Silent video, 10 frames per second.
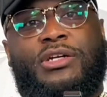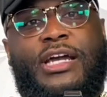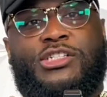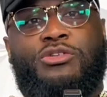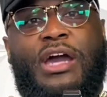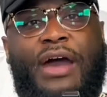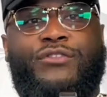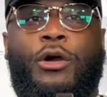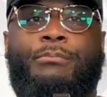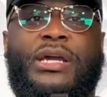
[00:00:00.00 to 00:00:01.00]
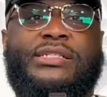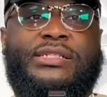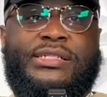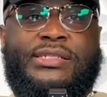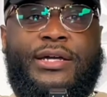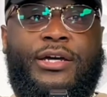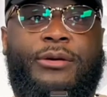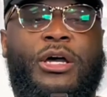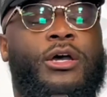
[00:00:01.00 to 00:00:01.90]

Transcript: that you have your business set up.